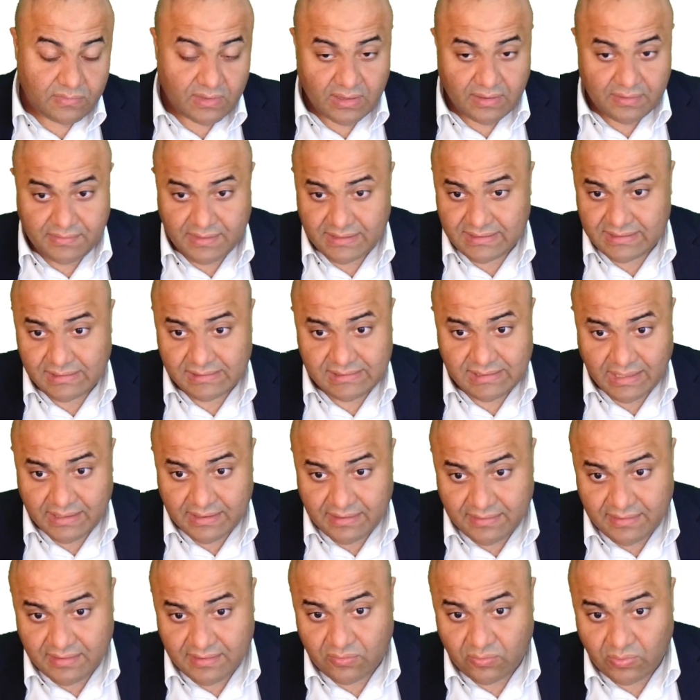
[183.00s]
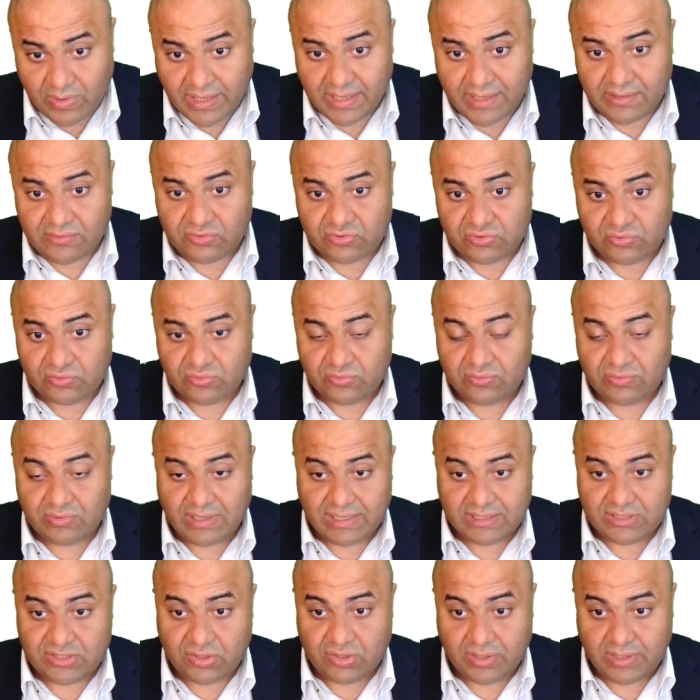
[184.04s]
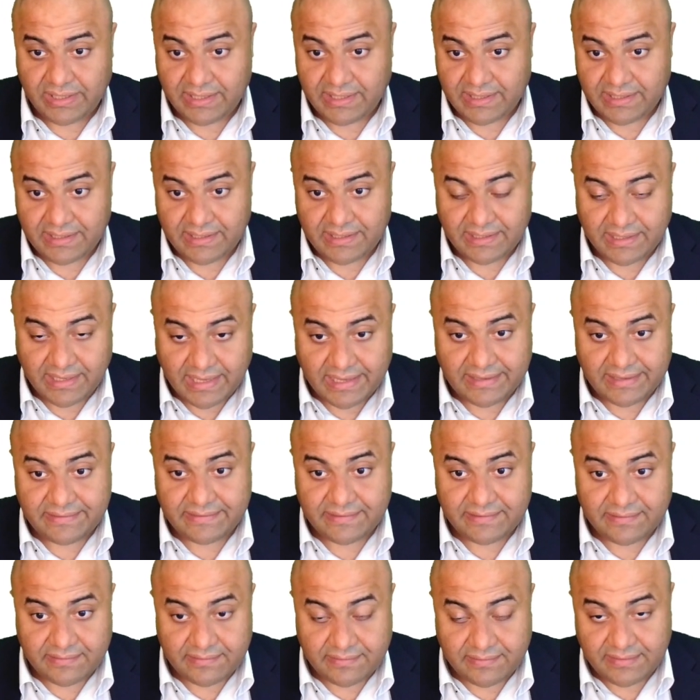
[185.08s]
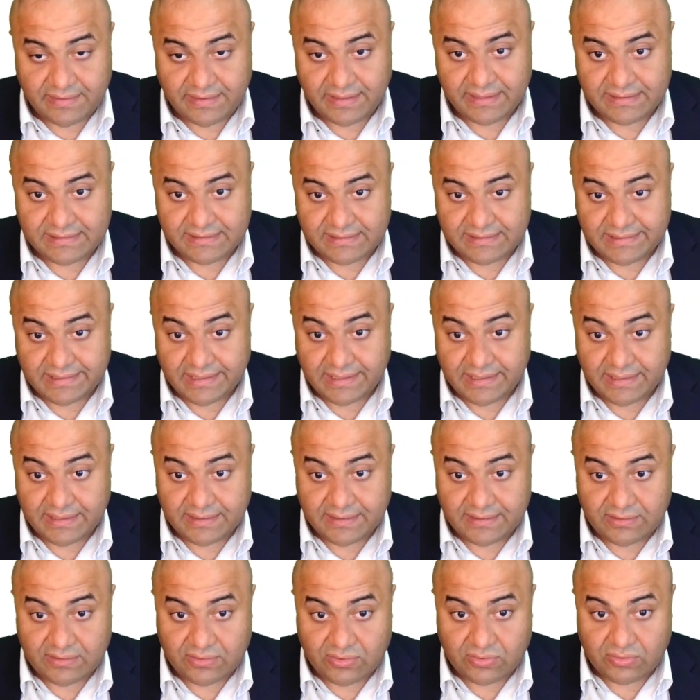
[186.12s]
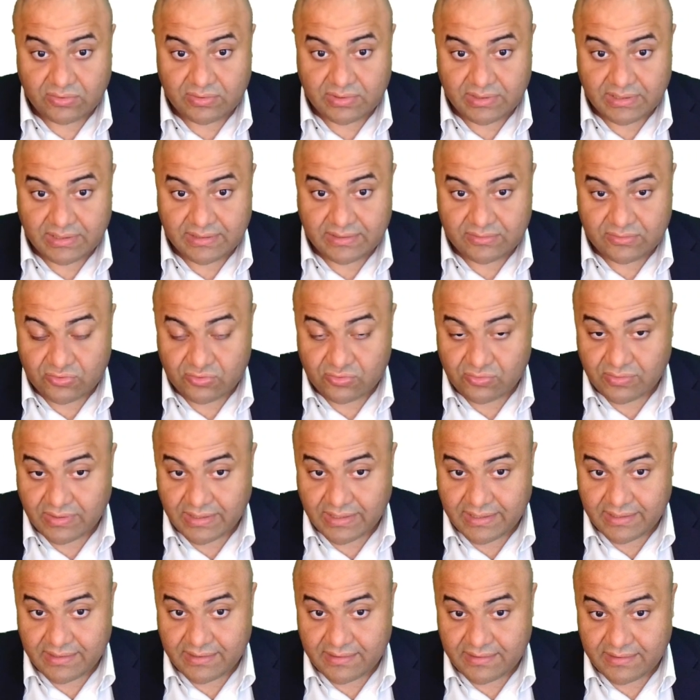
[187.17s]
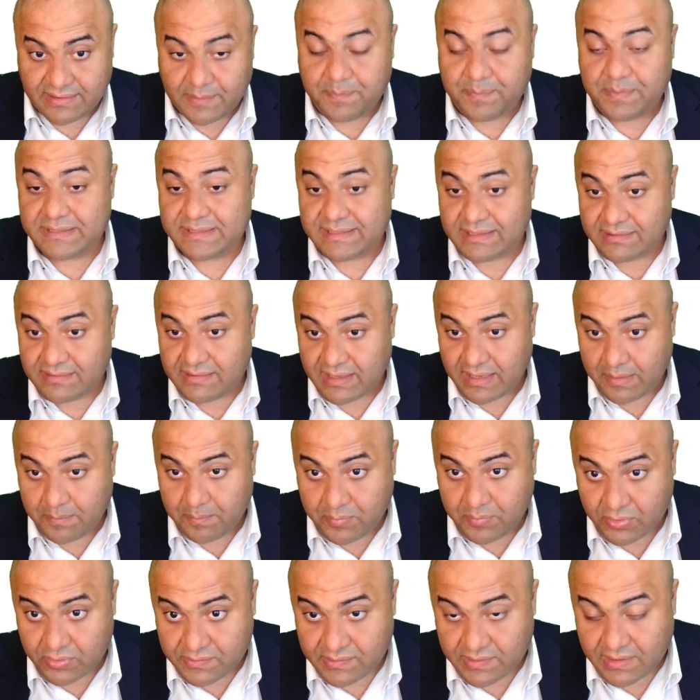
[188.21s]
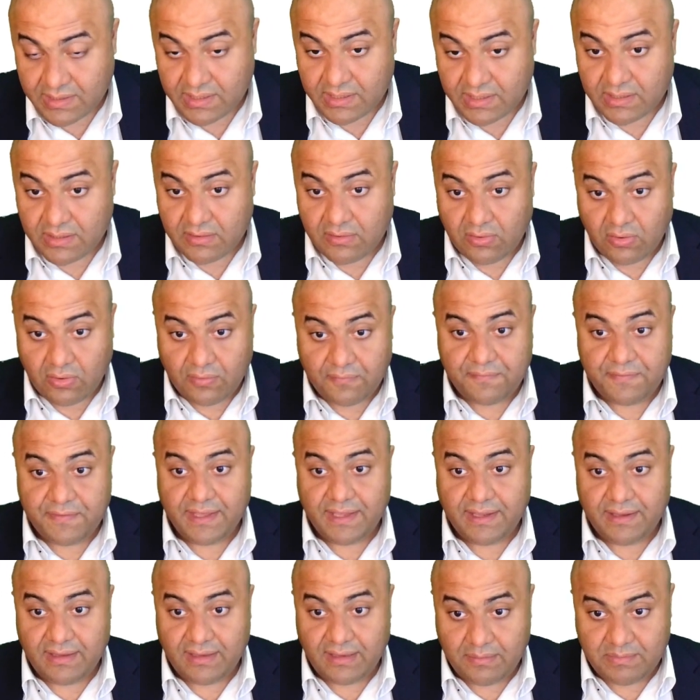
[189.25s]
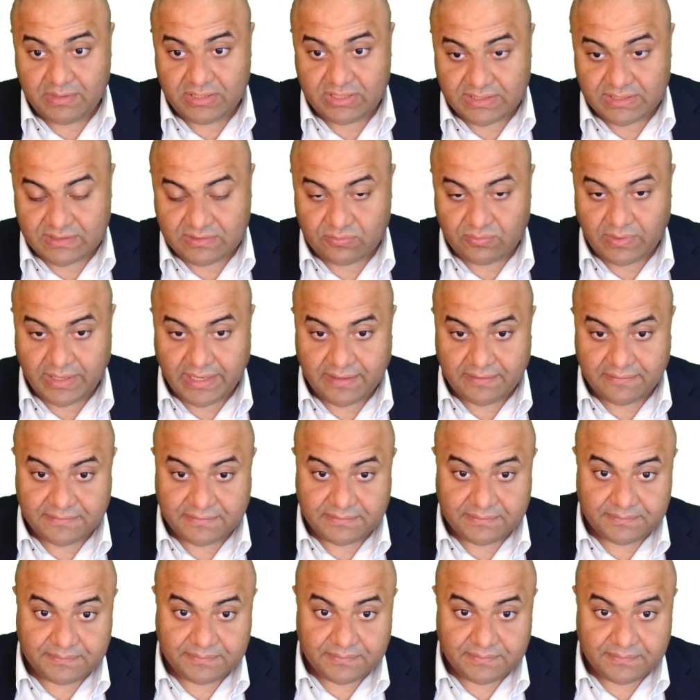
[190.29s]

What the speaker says: this is another way to actually get these or to represent the input of the images we have.